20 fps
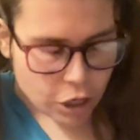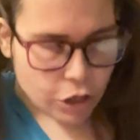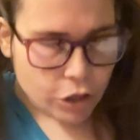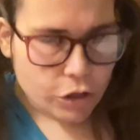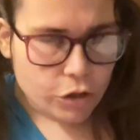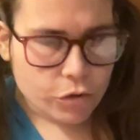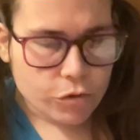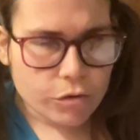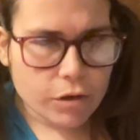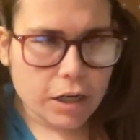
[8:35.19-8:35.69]

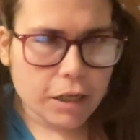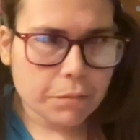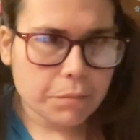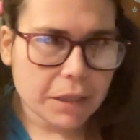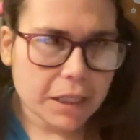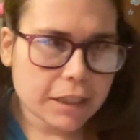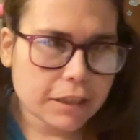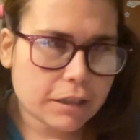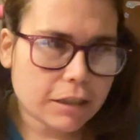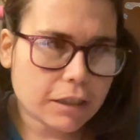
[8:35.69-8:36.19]
you want to
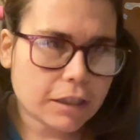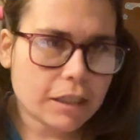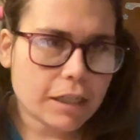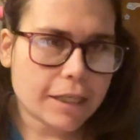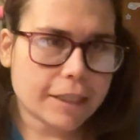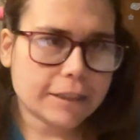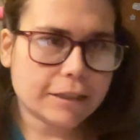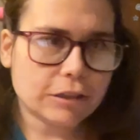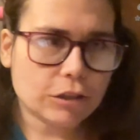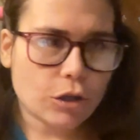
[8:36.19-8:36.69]
make sure it
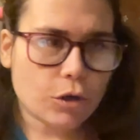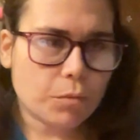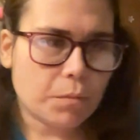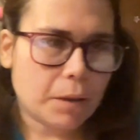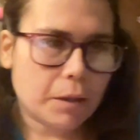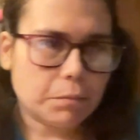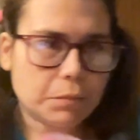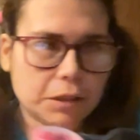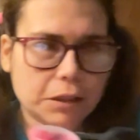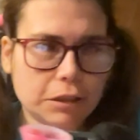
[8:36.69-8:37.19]
has no
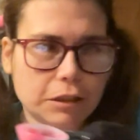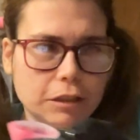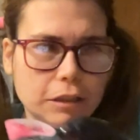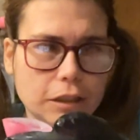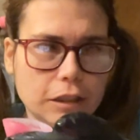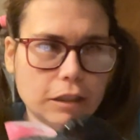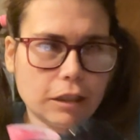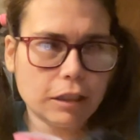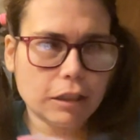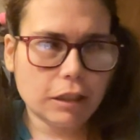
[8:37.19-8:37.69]
bubbles
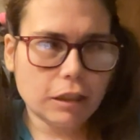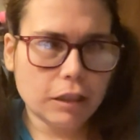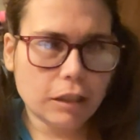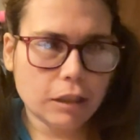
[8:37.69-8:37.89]
in it.